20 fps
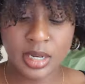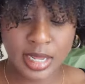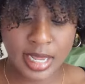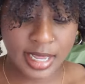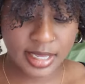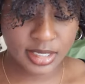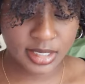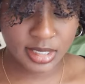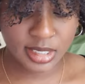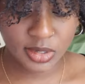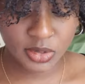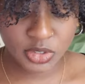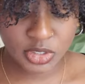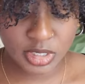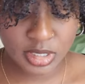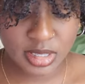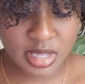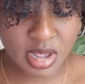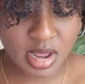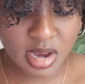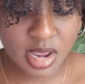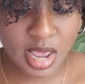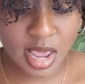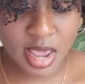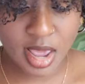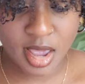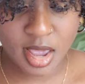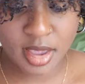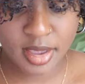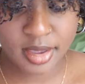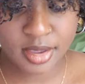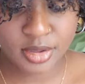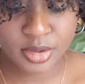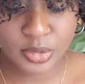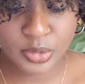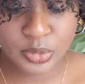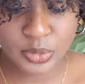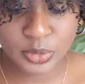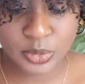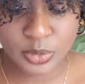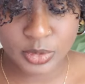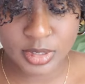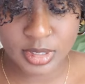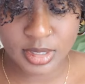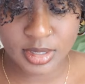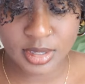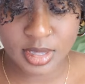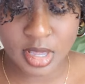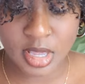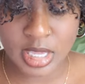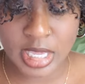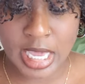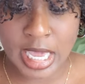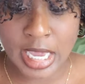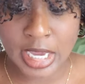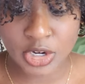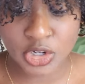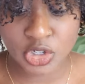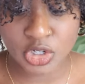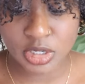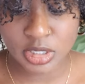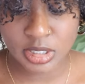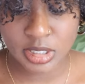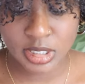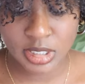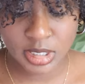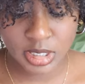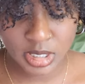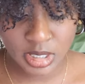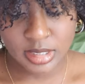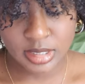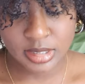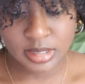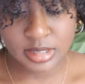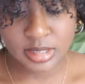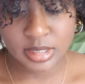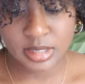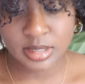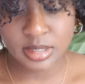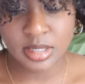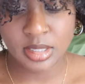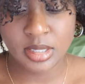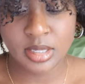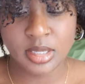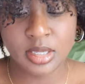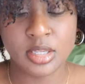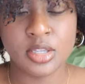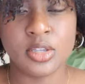last lotion that I use occasionally is the